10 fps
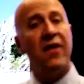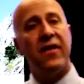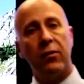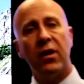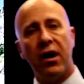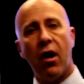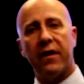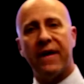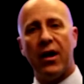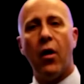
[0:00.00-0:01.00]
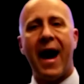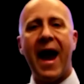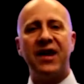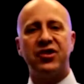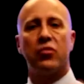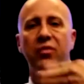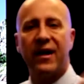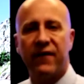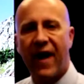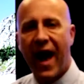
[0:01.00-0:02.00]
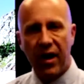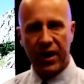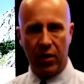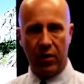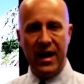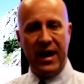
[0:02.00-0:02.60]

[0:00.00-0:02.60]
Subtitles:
They really aren't. They don't add direct value